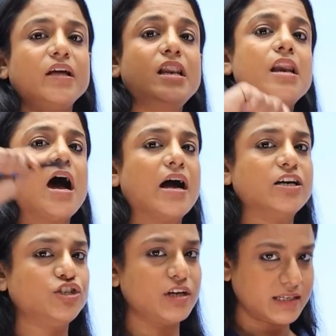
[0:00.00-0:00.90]
the
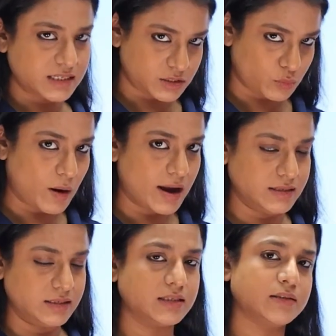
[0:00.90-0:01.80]
largest
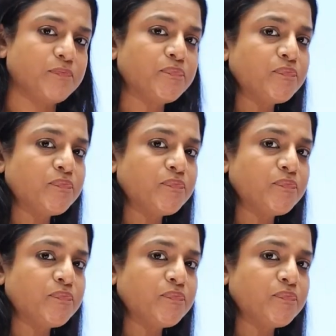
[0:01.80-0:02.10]
ones.